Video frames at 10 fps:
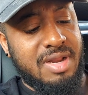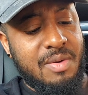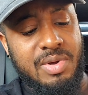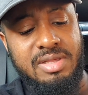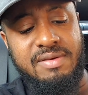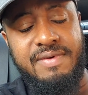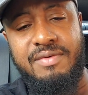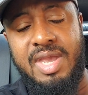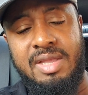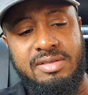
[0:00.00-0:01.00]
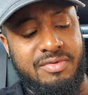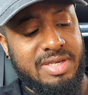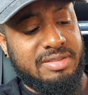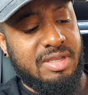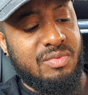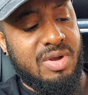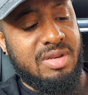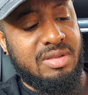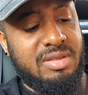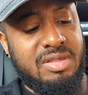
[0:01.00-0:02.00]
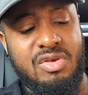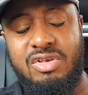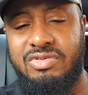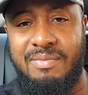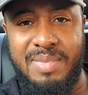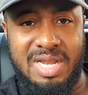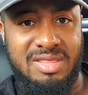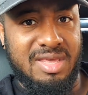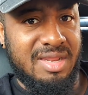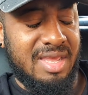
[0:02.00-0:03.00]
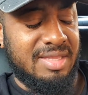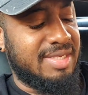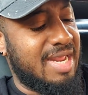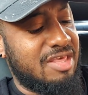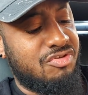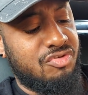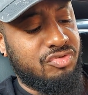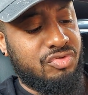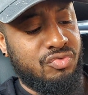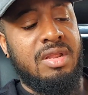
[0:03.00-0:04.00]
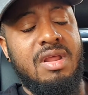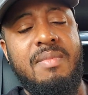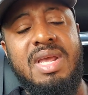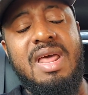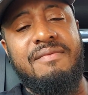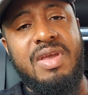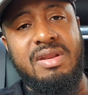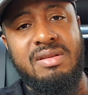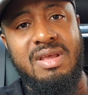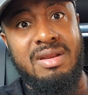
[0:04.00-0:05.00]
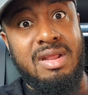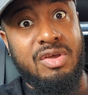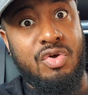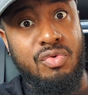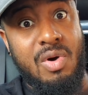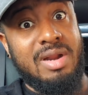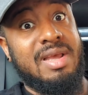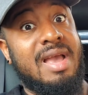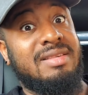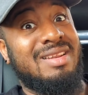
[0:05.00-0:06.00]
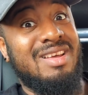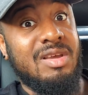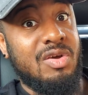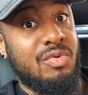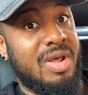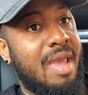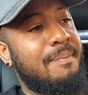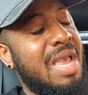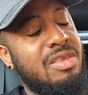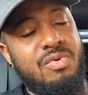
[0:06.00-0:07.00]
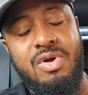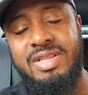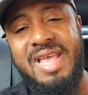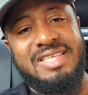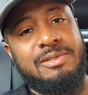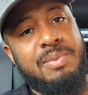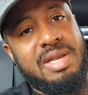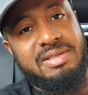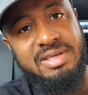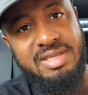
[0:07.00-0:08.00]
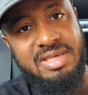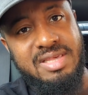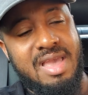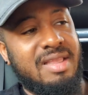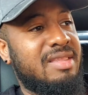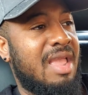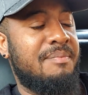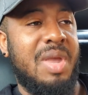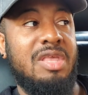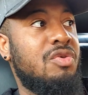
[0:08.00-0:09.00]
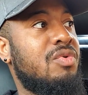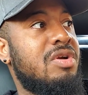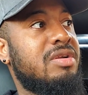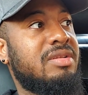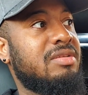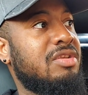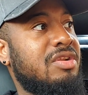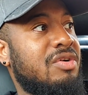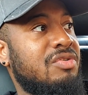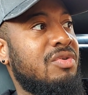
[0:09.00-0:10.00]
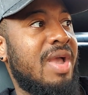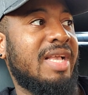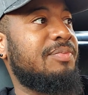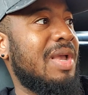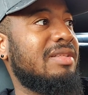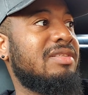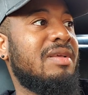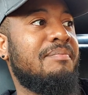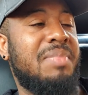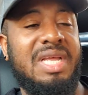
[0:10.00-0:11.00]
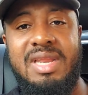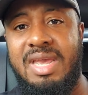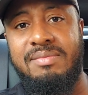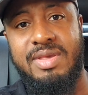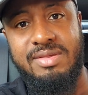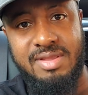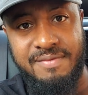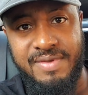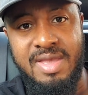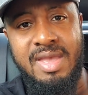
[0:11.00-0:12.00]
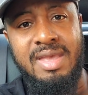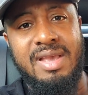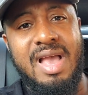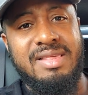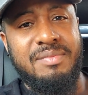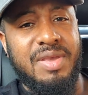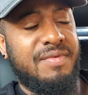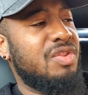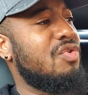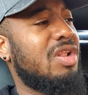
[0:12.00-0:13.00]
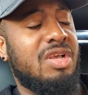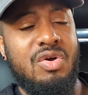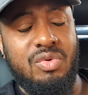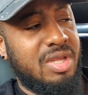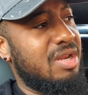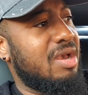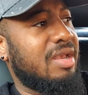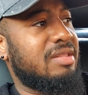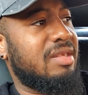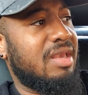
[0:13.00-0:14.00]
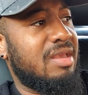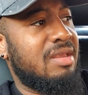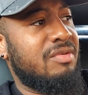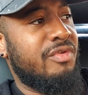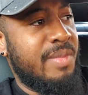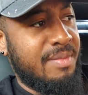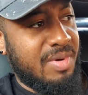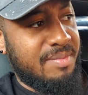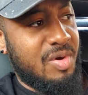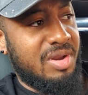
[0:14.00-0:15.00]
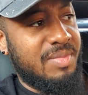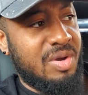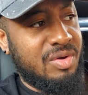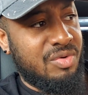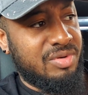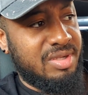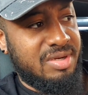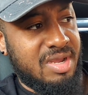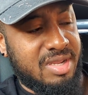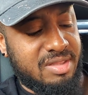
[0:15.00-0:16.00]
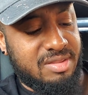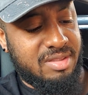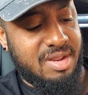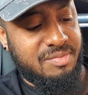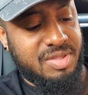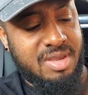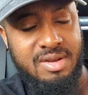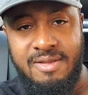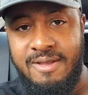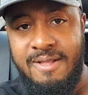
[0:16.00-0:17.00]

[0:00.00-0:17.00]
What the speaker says: that one is a very interesting one. He's also a Belgian international too. Number 11, another good one, guys. Another good one. I bet you weren't expecting these. I bet you were, you know, you were expecting some big names and stuff. Guys, I'm giving you all the golden nuggets here. Remember, I'm all about golden nuggets. You know what I'm saying?